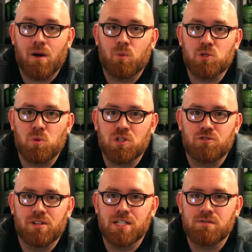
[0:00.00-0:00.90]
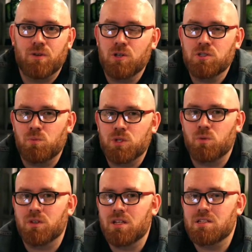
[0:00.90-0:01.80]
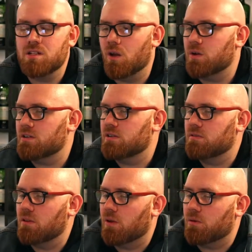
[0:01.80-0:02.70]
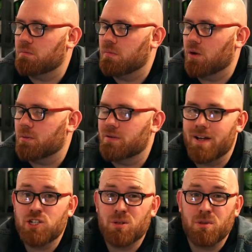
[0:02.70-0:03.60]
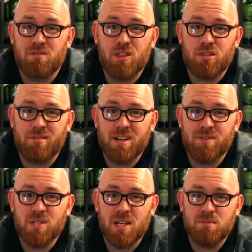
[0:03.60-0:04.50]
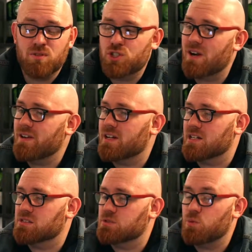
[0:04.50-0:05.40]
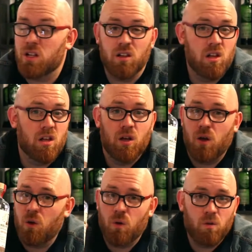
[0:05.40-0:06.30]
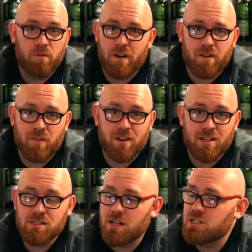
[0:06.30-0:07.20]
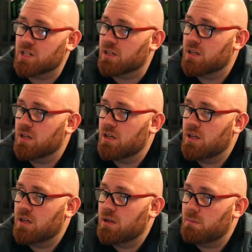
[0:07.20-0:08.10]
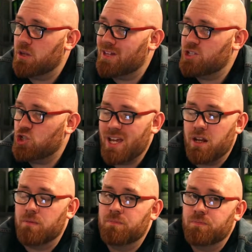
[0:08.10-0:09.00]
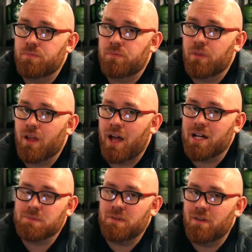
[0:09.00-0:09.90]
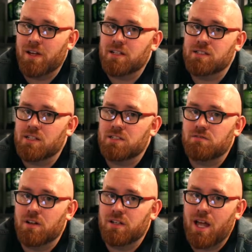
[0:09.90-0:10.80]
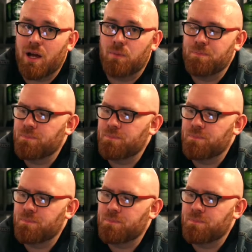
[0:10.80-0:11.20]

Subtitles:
out which one to release first and which one needs the longer bit of aging. But they're in 3 different types of sherry cask as well, all very, very exciting. But their gin has me very excited right now.